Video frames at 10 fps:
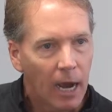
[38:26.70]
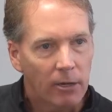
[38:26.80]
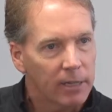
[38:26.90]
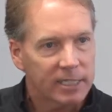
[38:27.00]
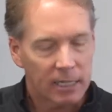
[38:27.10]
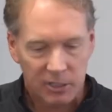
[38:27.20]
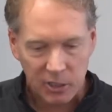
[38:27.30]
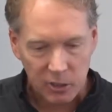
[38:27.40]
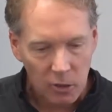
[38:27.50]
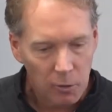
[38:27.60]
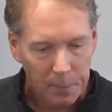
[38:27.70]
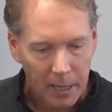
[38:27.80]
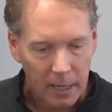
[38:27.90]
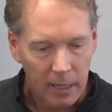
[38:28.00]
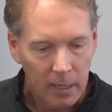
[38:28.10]
I know that sounds
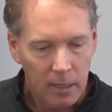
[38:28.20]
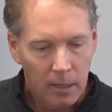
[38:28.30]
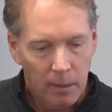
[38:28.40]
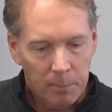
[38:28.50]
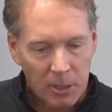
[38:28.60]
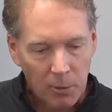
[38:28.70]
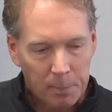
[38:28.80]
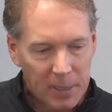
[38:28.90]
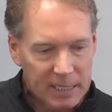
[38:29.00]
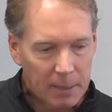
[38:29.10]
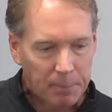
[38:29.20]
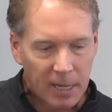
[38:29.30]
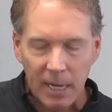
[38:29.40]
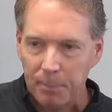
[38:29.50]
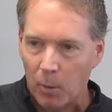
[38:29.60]
stupid, but you're busy
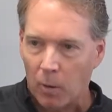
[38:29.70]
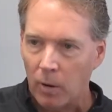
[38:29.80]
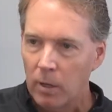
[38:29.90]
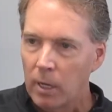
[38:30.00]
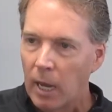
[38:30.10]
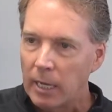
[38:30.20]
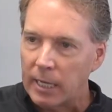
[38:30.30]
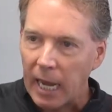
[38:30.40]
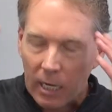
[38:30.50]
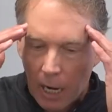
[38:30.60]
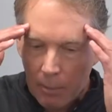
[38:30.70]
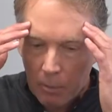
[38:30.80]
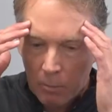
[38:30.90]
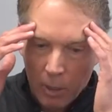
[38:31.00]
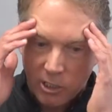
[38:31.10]
people. And you can't come
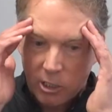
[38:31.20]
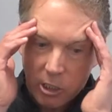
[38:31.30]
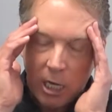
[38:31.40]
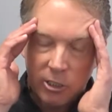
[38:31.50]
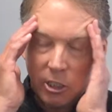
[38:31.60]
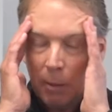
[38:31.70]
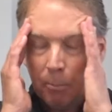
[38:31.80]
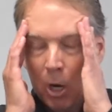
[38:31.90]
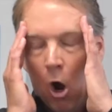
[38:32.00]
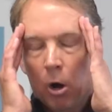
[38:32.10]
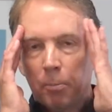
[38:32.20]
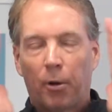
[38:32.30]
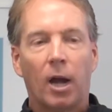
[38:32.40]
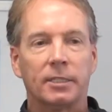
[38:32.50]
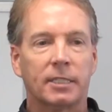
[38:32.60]
up with what's the ten-step calm
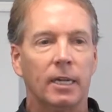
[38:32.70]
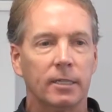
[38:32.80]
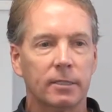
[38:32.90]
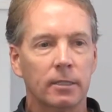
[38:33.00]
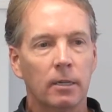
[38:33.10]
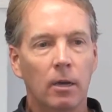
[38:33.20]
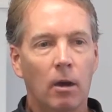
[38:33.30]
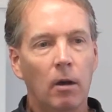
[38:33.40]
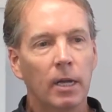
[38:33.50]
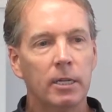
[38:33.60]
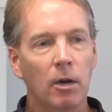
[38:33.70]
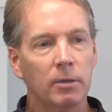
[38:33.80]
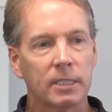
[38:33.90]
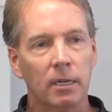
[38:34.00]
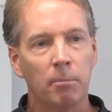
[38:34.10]
process. All I
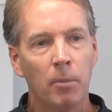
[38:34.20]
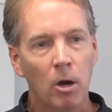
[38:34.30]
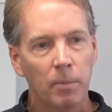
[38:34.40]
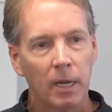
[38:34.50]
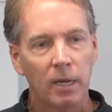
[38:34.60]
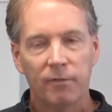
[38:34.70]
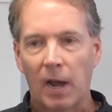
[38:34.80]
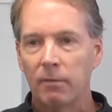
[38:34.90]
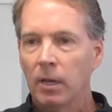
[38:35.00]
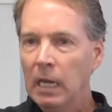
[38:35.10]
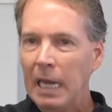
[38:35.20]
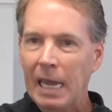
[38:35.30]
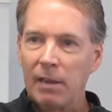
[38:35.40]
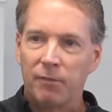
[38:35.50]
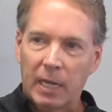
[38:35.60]
know is in a moment, if I,
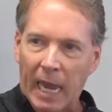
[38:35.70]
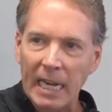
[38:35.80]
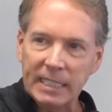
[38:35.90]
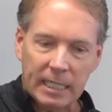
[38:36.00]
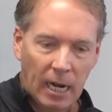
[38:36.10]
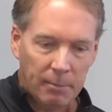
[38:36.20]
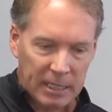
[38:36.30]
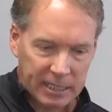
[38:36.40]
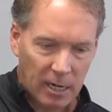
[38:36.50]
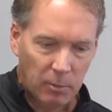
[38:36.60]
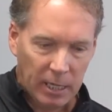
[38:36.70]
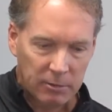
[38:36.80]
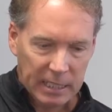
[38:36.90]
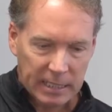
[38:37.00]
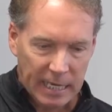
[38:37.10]
if Casey and I, my son, when
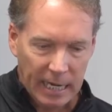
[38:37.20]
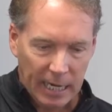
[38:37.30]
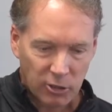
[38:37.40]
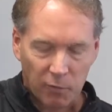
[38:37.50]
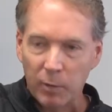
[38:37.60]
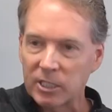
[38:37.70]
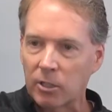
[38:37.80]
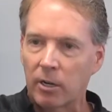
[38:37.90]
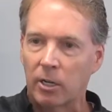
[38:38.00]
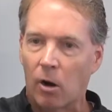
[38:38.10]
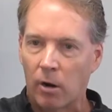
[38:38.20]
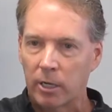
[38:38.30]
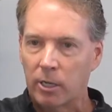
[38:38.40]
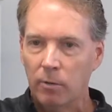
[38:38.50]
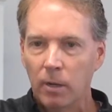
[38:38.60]
he was a teenager, if we started to
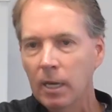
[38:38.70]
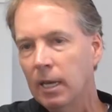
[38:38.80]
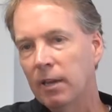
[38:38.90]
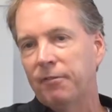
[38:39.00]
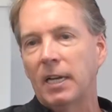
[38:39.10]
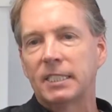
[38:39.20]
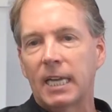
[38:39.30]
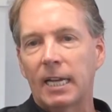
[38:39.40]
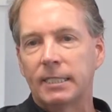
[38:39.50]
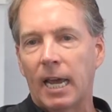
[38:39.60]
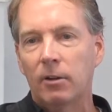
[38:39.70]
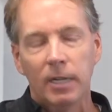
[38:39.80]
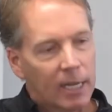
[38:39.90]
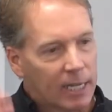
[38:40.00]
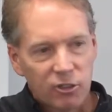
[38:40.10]
argue, if I sat down,
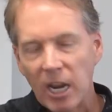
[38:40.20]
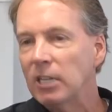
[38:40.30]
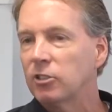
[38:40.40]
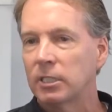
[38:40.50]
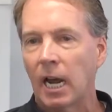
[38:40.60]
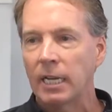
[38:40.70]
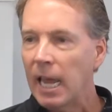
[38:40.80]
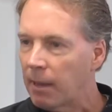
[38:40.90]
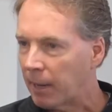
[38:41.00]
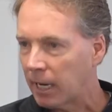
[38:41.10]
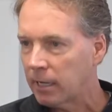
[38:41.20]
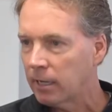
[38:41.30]
it changed the dynamic.